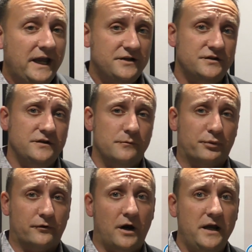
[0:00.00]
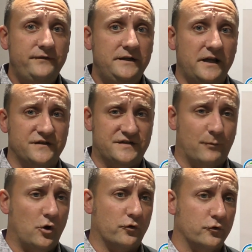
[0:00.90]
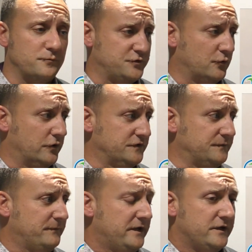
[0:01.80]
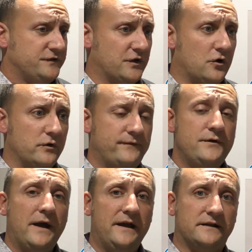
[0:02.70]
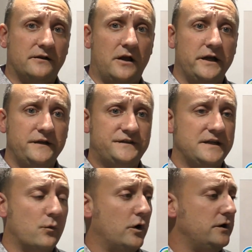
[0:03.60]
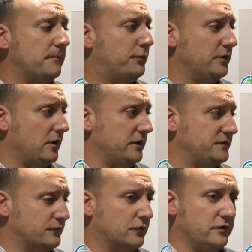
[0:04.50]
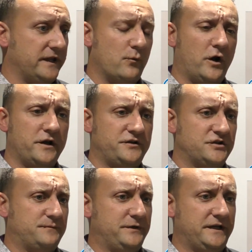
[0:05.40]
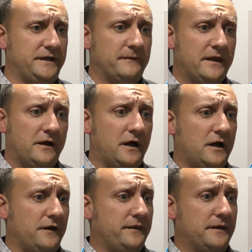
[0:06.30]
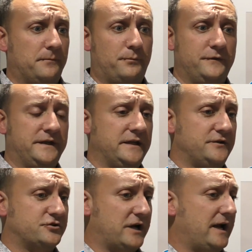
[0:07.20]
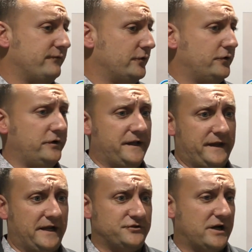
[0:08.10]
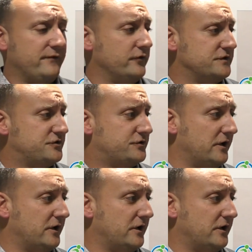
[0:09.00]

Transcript: actually do private and small group tours. So if you had clients that you wanted to book on a tour and they wanted to just be the traveler and that traveler's